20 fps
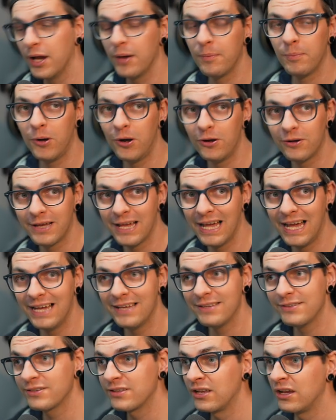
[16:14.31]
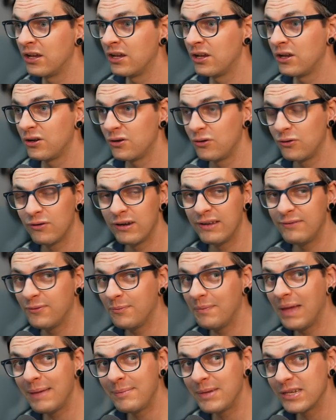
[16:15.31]
a podcast or even
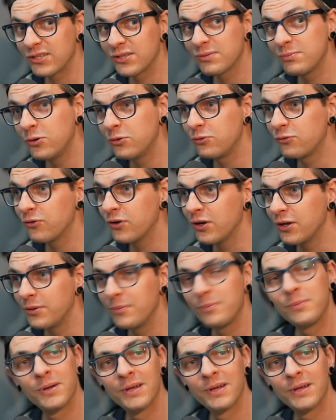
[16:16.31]
maybe a small group,